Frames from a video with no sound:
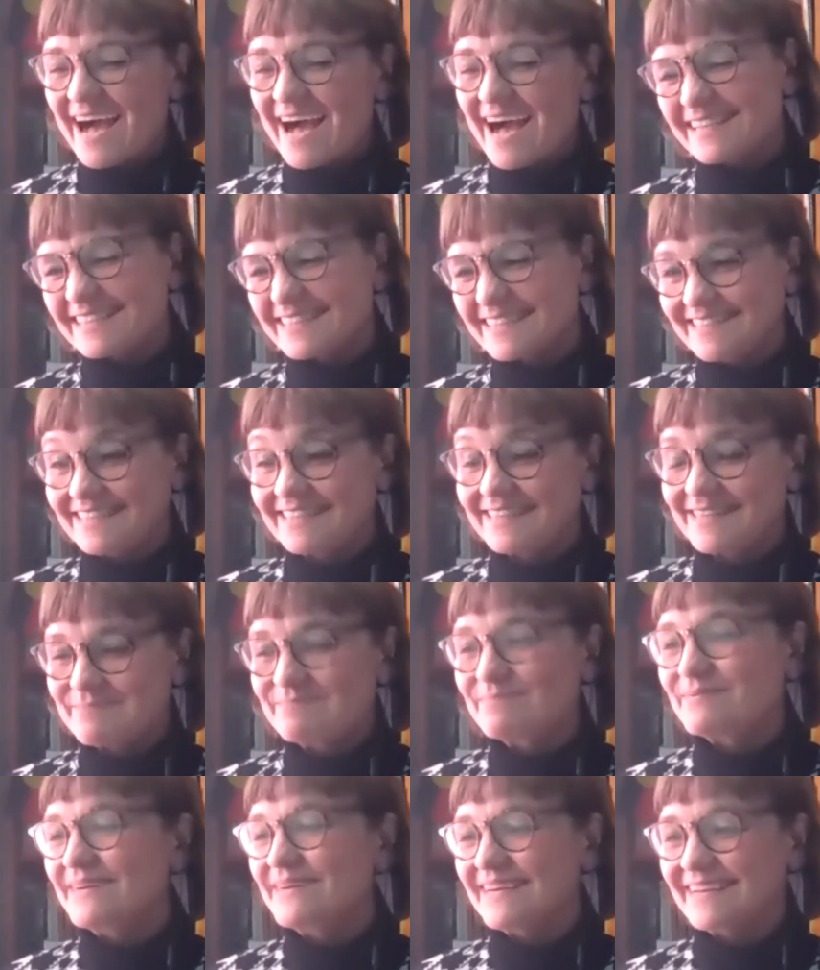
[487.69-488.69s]
Uh, it's
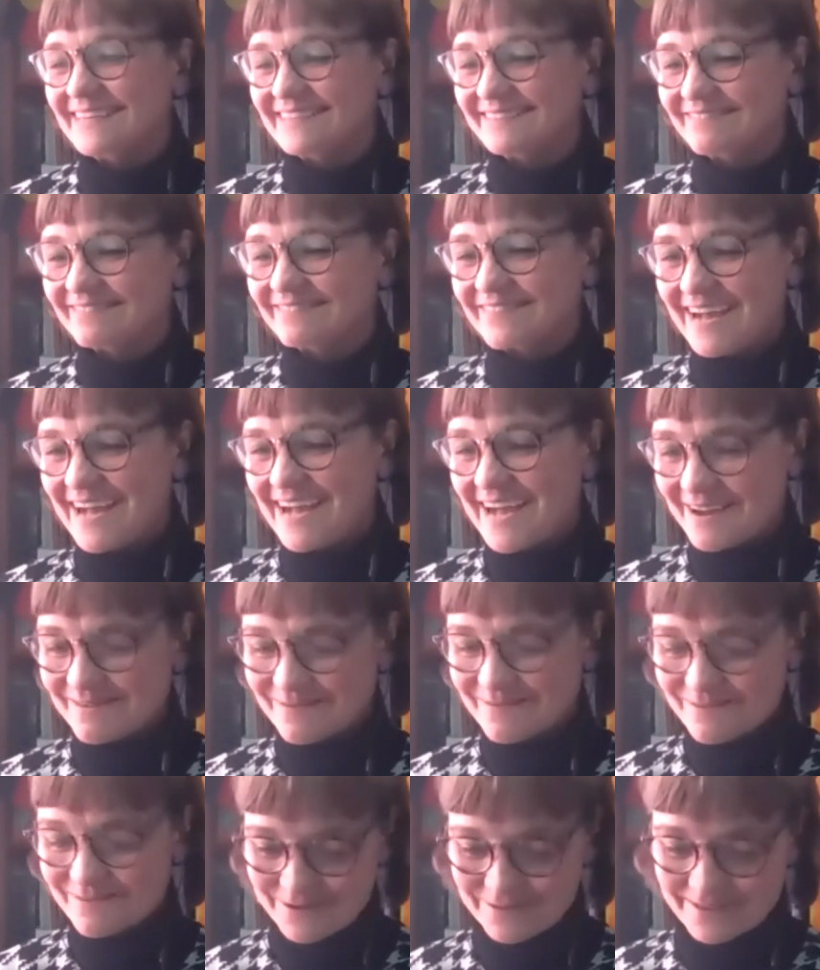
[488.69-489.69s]
deliberate.
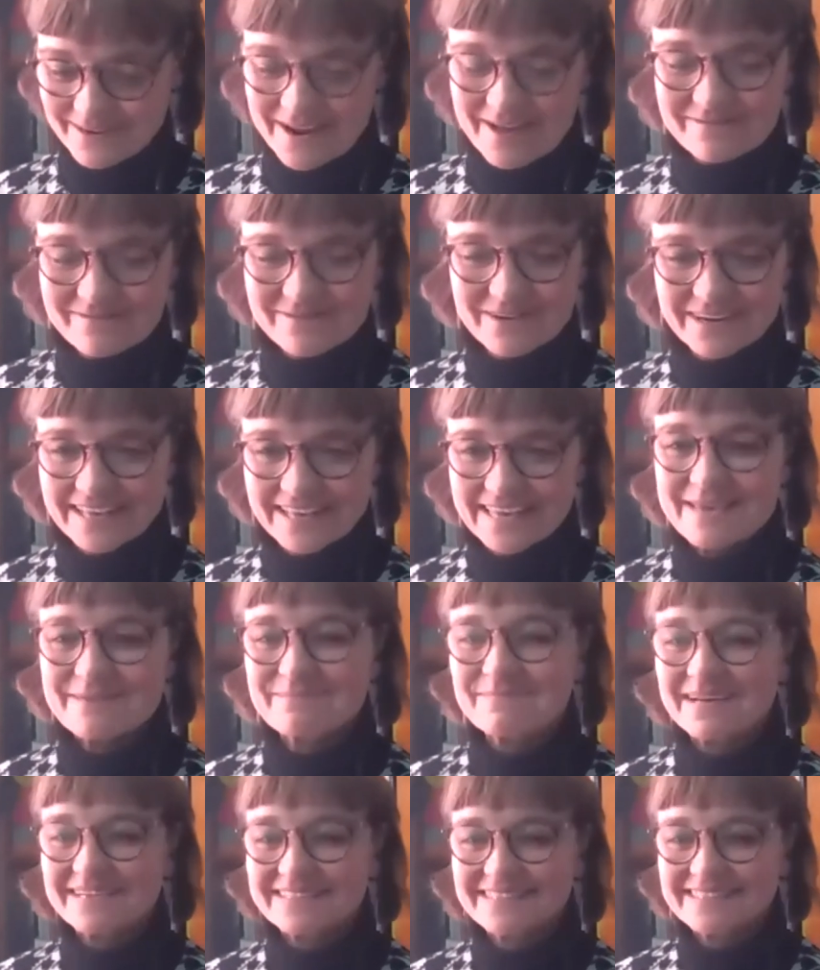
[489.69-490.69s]
Uh, Ruth and I have got to
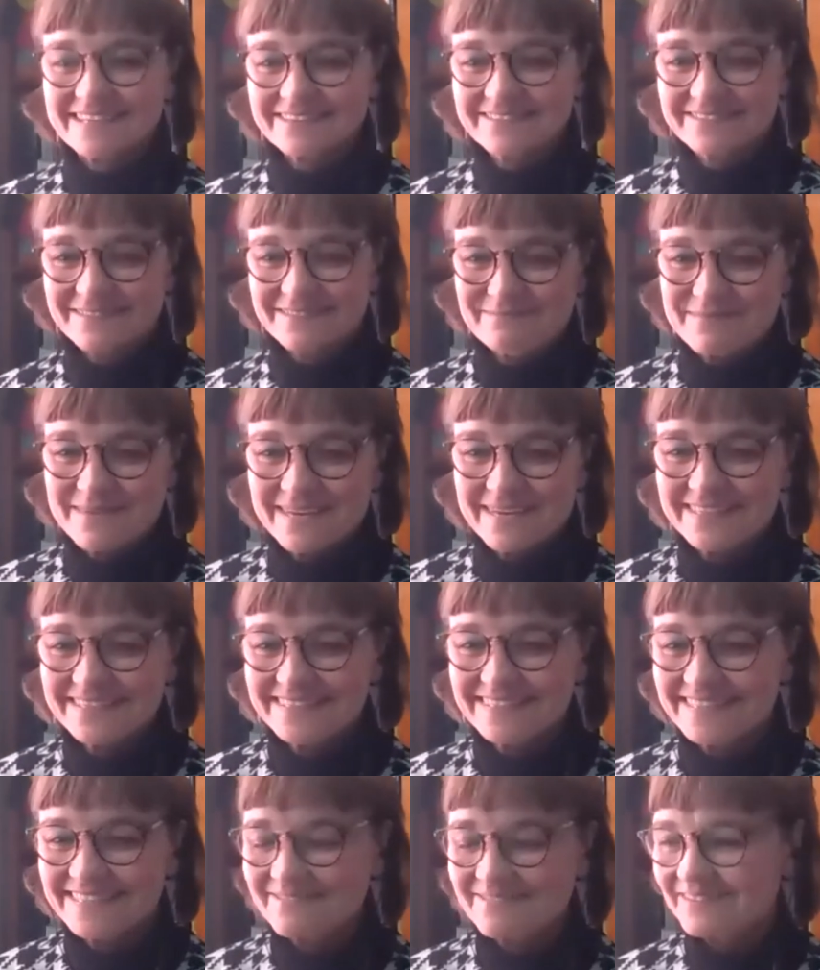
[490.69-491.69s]
keep ourselves
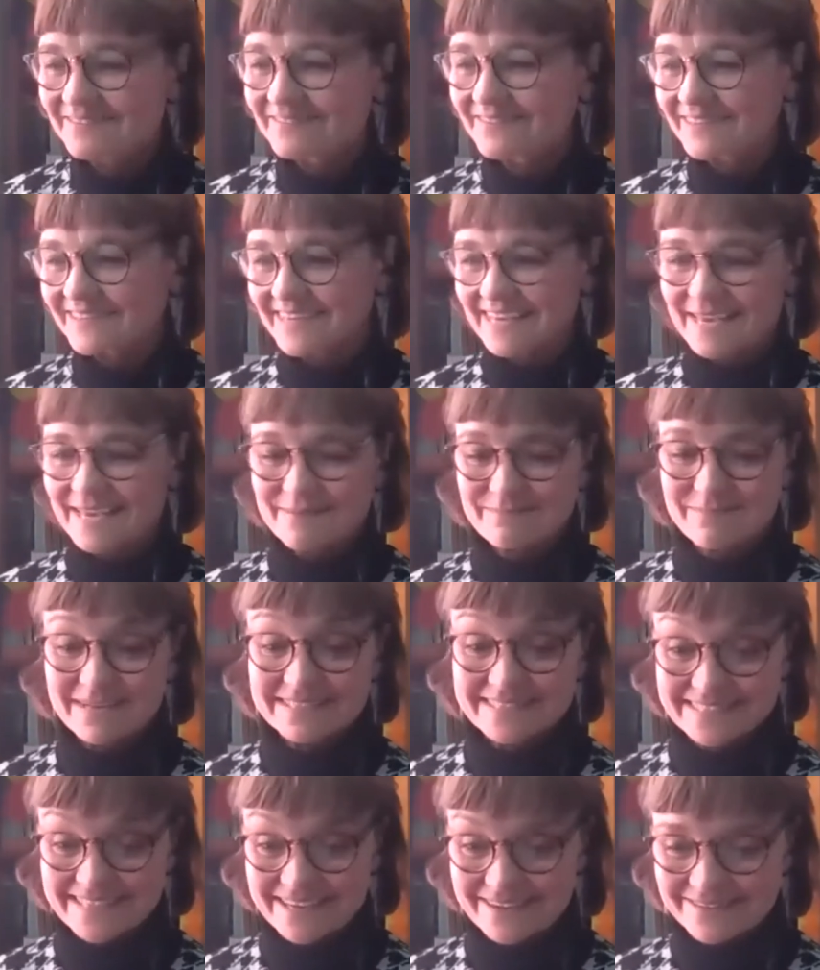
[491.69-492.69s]
amused, and we've got to keep
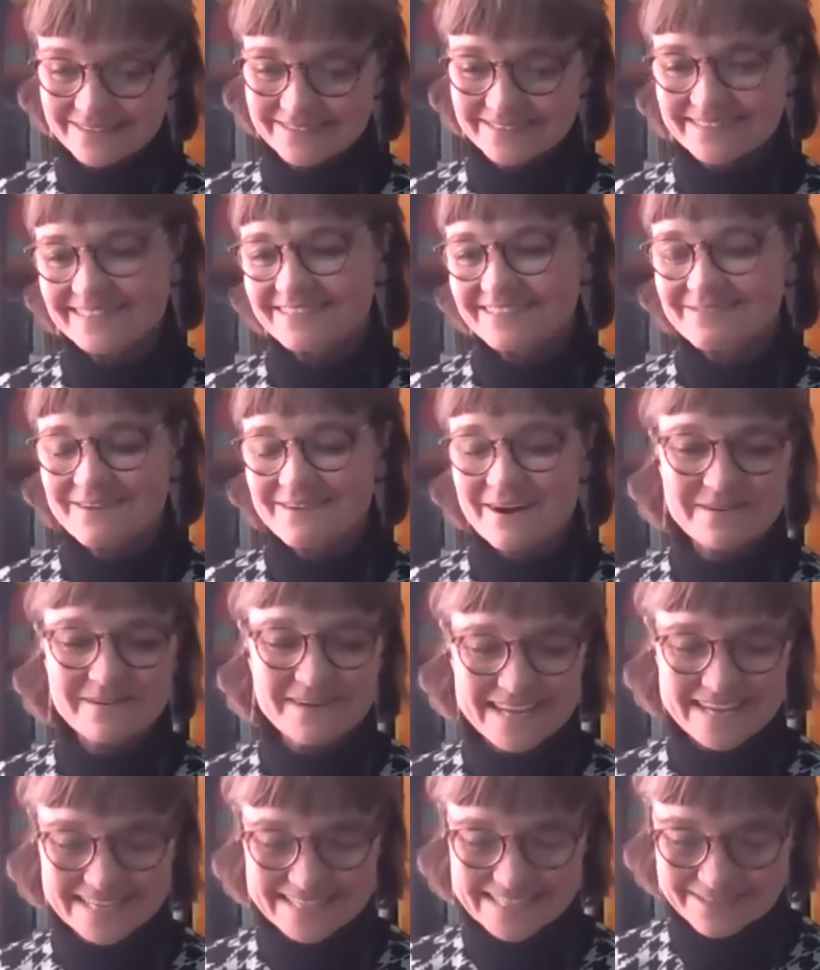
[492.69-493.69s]
ourselves
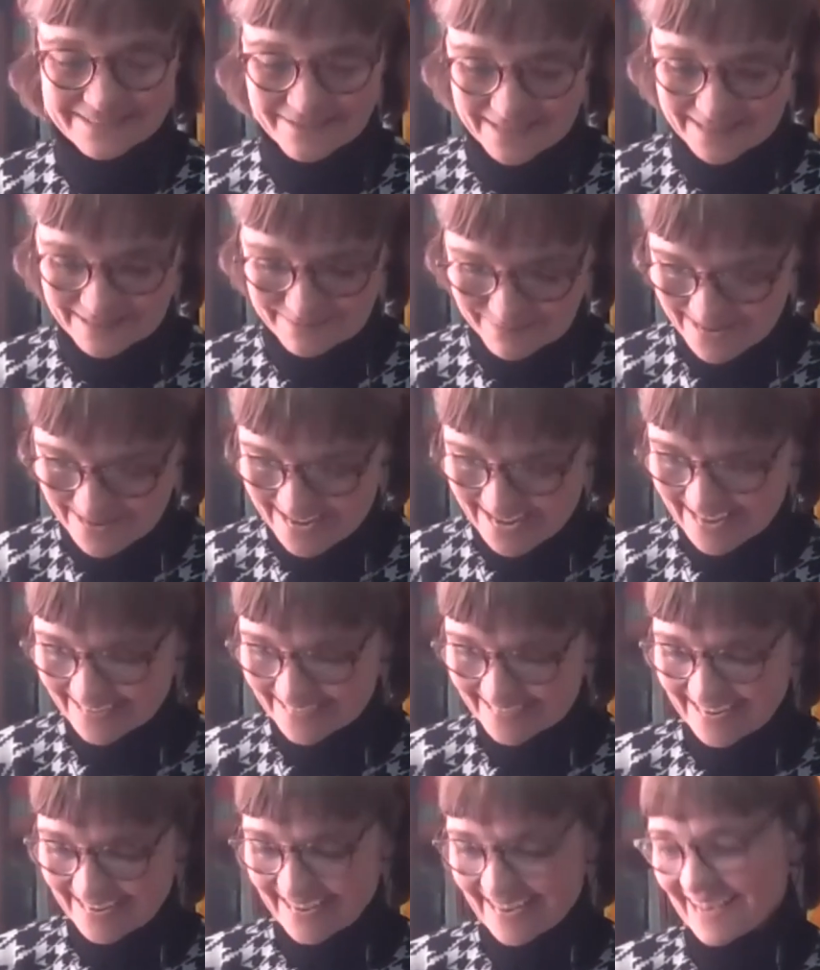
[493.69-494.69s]
growing and developing
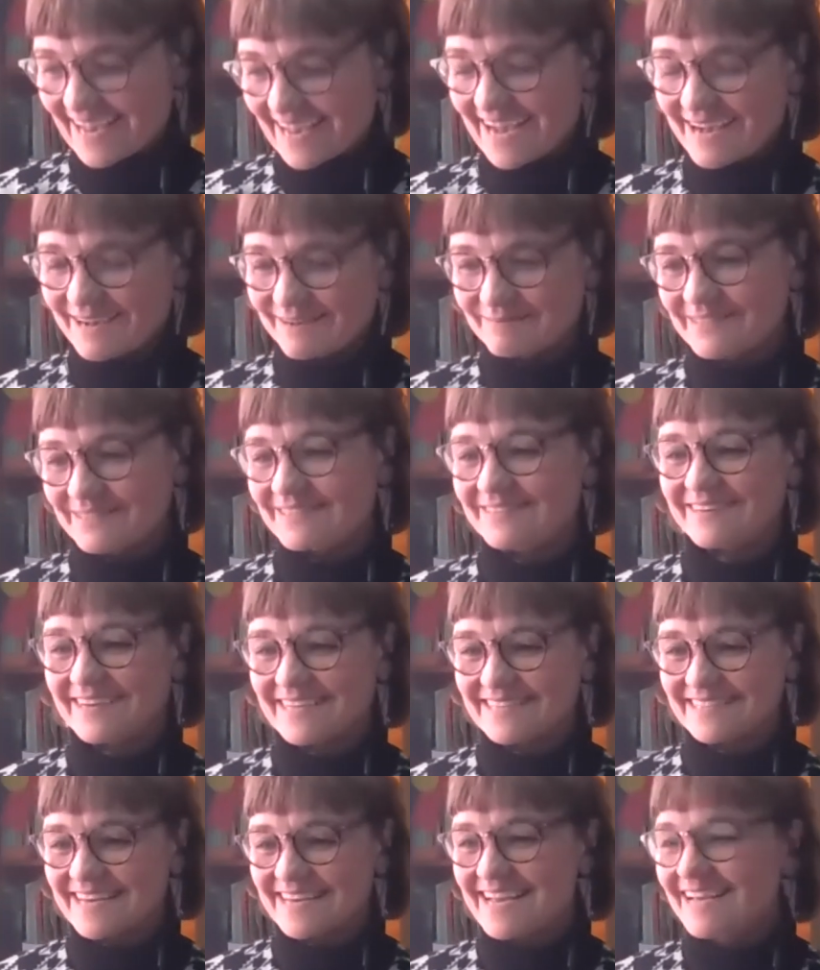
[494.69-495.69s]
and um,
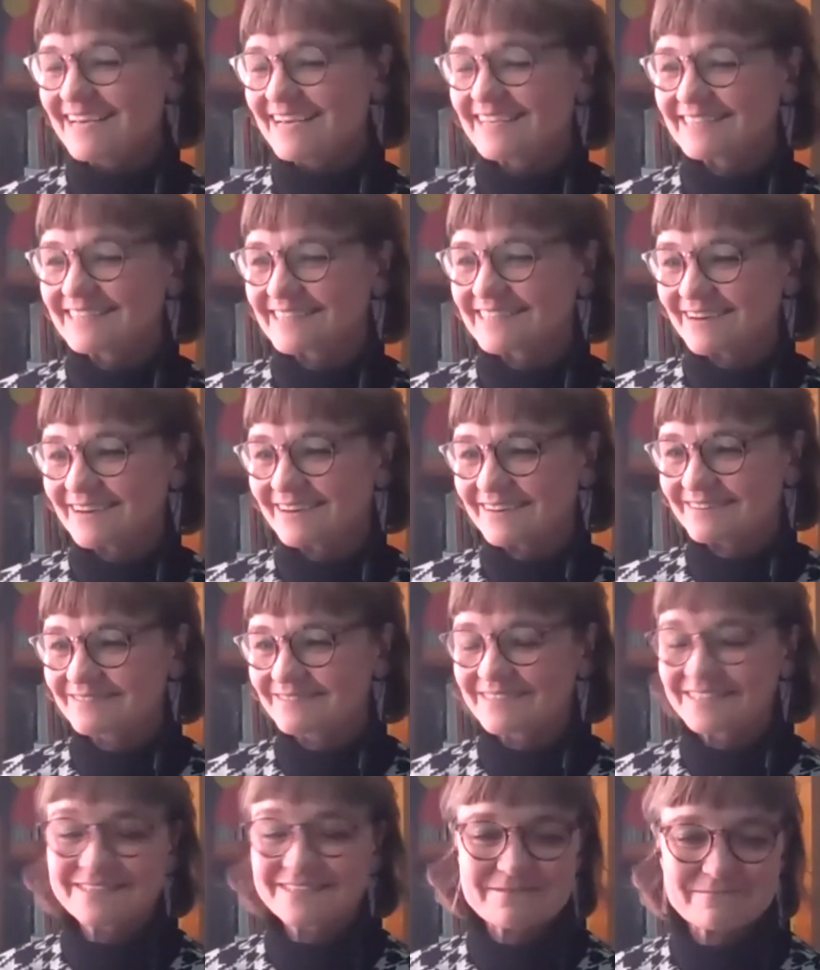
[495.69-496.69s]
stretching. So
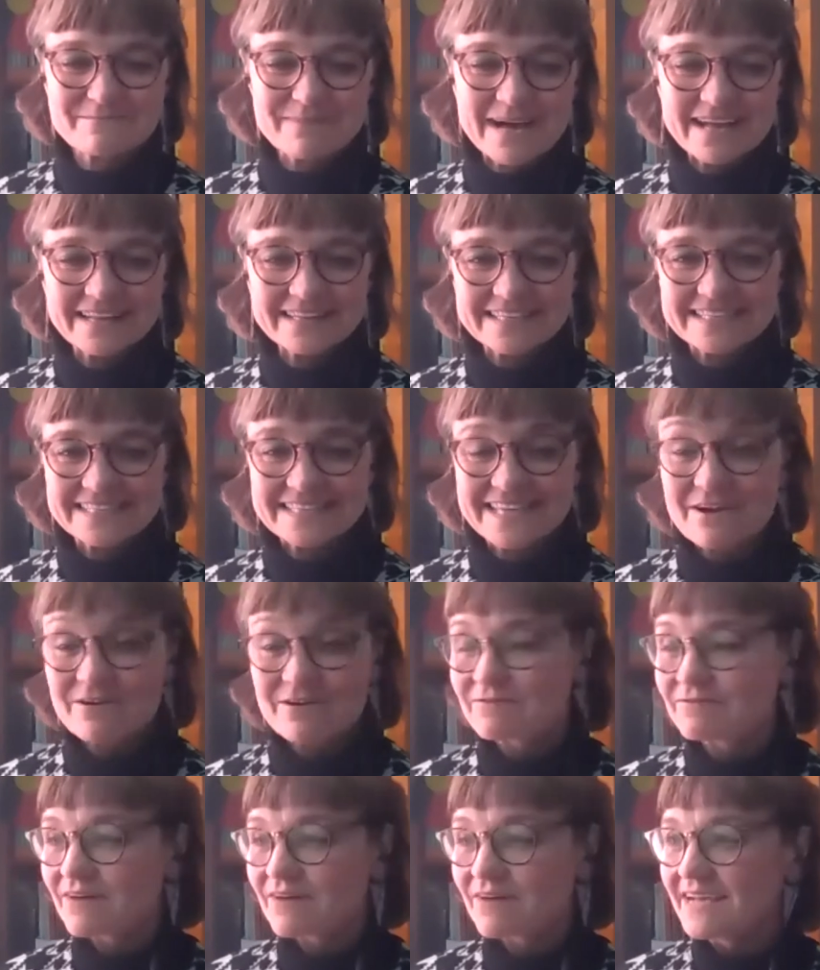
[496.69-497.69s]
I'm sort of partly
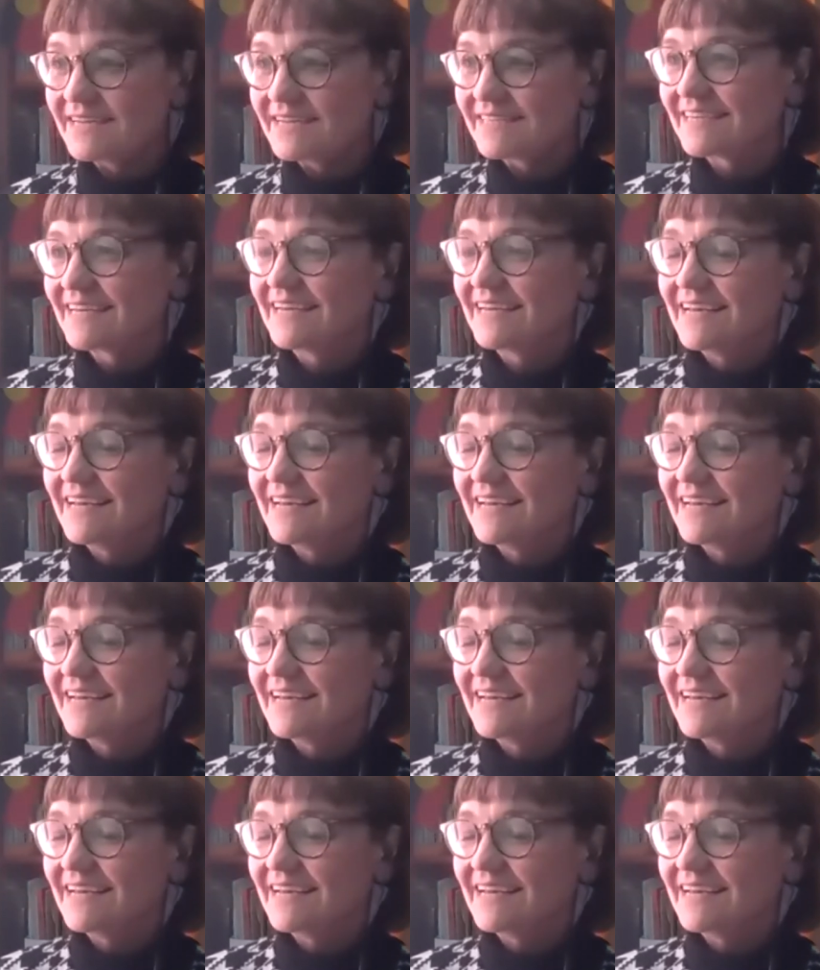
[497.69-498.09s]
terrified